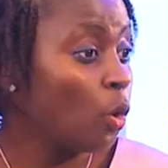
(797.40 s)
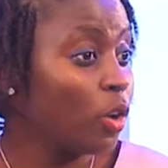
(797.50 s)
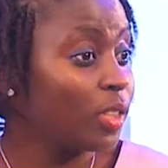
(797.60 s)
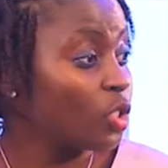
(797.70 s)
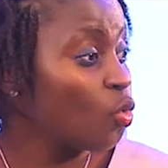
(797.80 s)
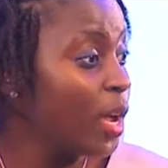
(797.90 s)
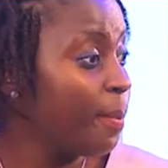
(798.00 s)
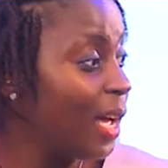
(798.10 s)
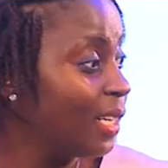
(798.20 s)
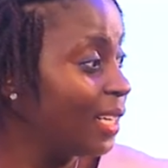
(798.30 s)
on the
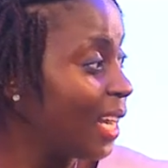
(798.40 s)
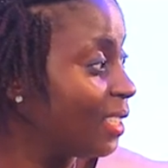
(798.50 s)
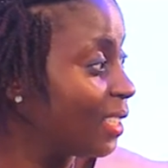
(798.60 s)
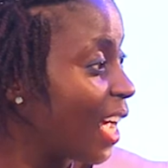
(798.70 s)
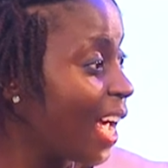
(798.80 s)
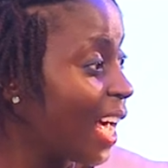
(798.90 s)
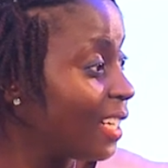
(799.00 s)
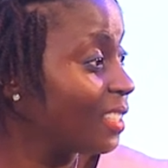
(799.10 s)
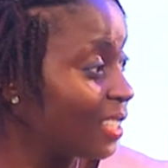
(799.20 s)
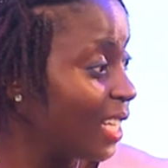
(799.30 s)
square mile in London I
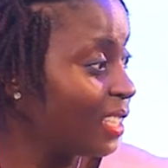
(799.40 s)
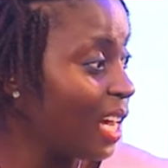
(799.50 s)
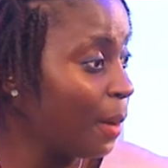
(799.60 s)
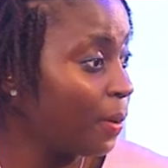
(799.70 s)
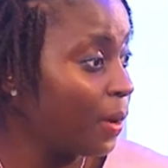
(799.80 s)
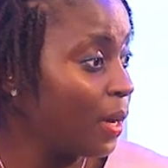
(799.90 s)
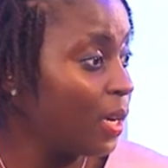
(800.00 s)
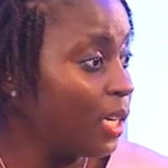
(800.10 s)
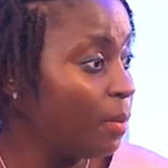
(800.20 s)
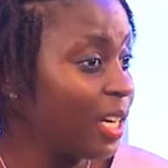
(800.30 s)
hadn't set up
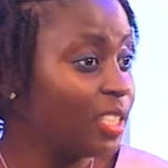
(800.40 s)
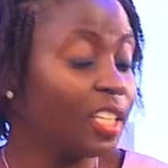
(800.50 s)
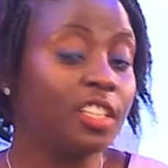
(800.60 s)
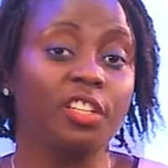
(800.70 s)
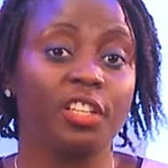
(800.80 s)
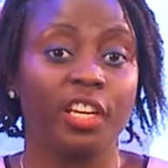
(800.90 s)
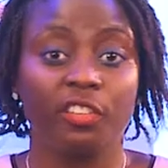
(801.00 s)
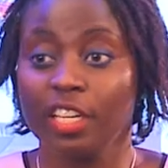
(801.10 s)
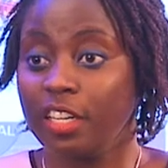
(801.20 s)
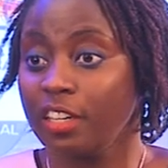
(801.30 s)
in my 10-year
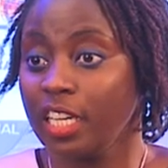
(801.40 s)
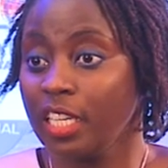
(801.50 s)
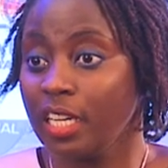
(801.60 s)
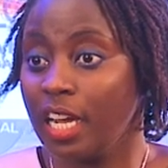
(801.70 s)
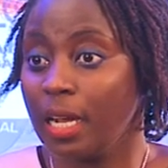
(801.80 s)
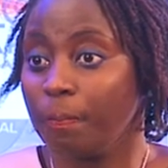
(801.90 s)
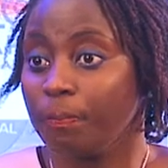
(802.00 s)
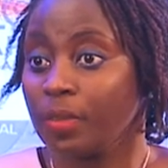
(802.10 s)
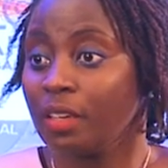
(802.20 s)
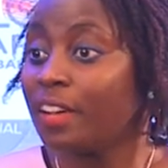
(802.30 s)
career in
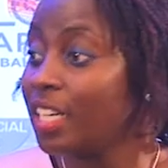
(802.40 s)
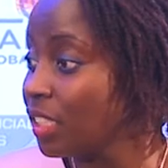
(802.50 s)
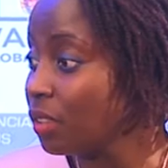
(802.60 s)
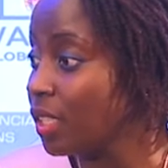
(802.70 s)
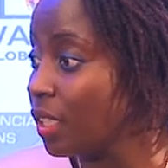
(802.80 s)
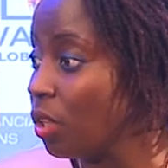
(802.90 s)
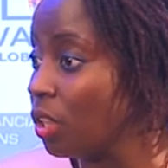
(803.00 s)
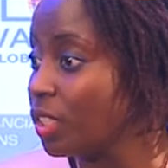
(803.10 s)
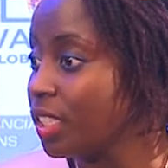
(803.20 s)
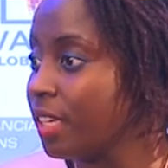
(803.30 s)
financial
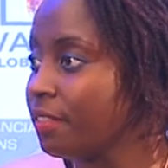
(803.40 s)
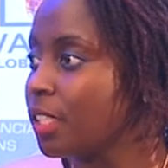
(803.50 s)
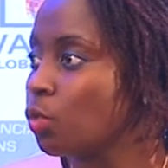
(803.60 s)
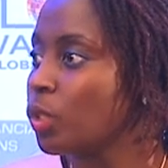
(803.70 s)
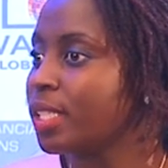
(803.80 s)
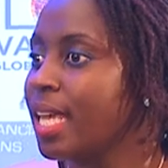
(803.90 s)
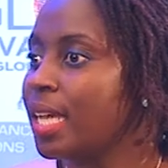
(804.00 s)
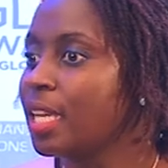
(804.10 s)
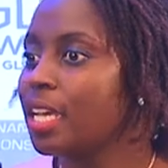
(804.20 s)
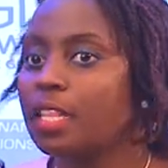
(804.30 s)
technology services, was
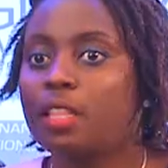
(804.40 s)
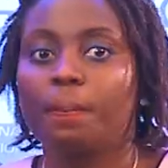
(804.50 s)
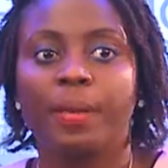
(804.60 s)
that the